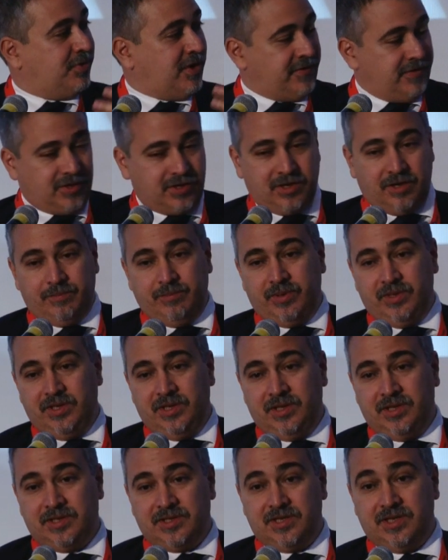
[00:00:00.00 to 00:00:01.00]
private
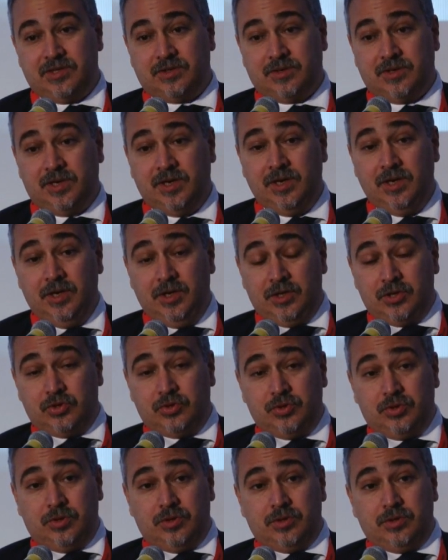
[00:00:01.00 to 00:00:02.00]
company and etc.
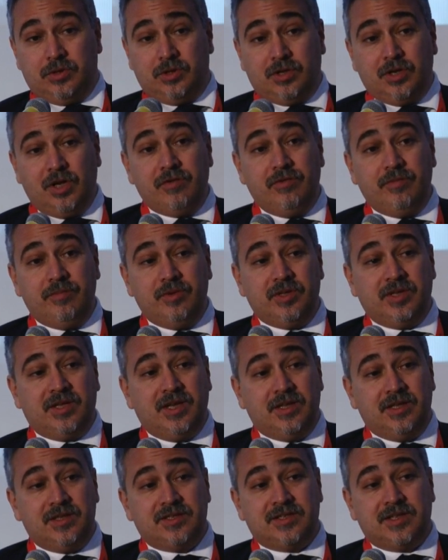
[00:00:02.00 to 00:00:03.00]
So the government
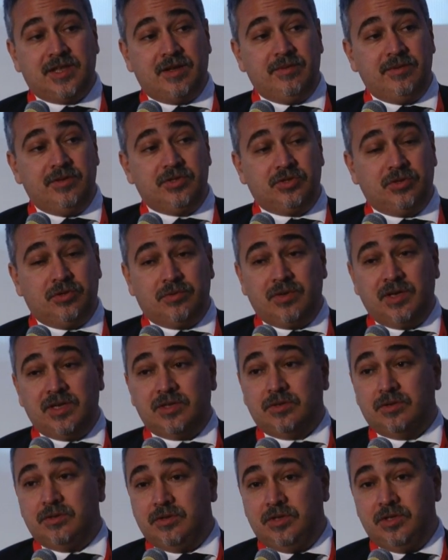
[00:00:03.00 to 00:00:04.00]
can establish the
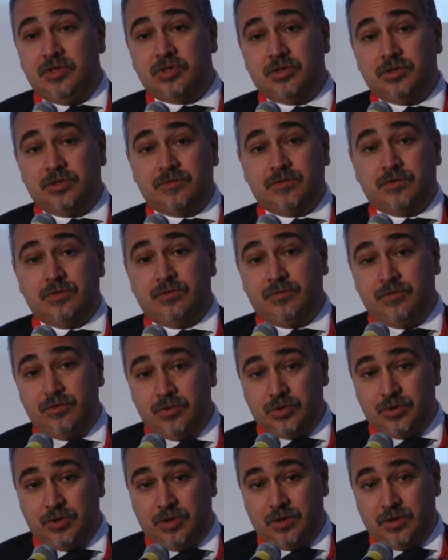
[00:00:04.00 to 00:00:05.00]
right conditions for the
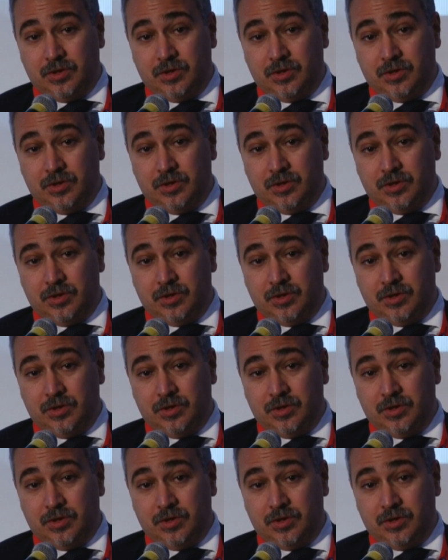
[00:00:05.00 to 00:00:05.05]
future.